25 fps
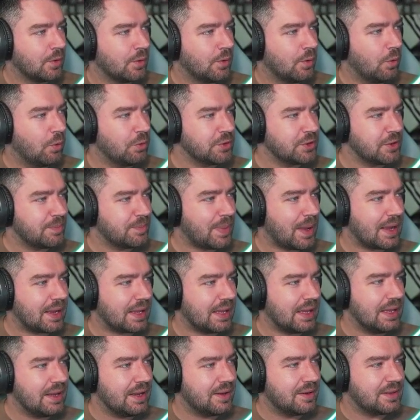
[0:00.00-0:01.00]
Also back
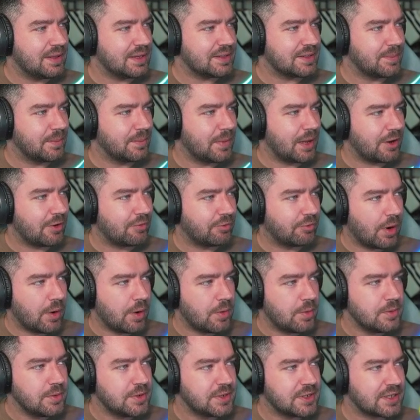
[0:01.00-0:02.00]
here, there's some like
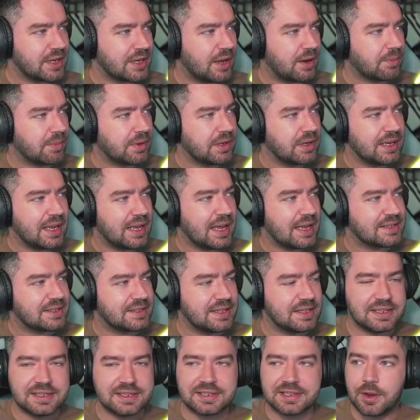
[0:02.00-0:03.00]
roads. I'm gonna guess
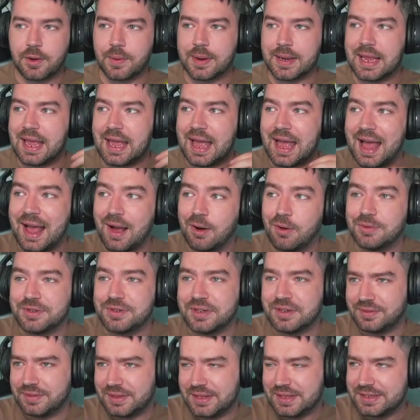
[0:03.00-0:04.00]
this is going out
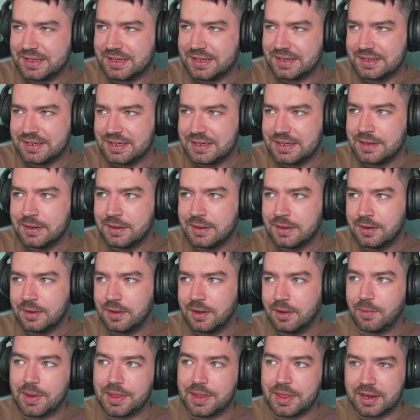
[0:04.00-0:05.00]
of the city,
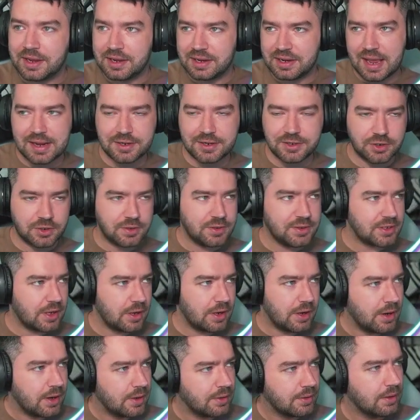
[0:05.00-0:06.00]
where the connections
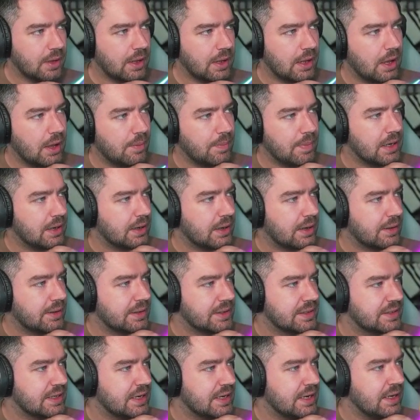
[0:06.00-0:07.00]
are, in and out of the
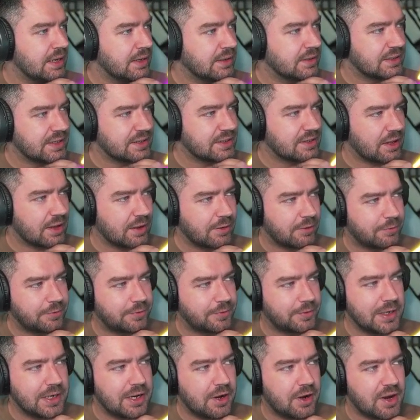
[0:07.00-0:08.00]
city, because there's like
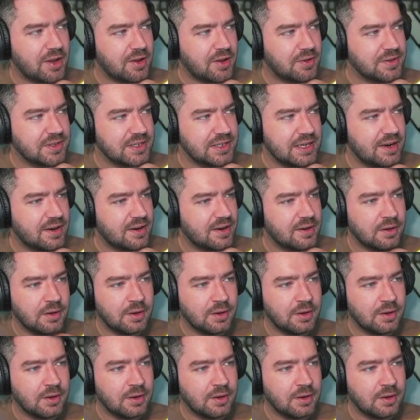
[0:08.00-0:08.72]
3 icons here.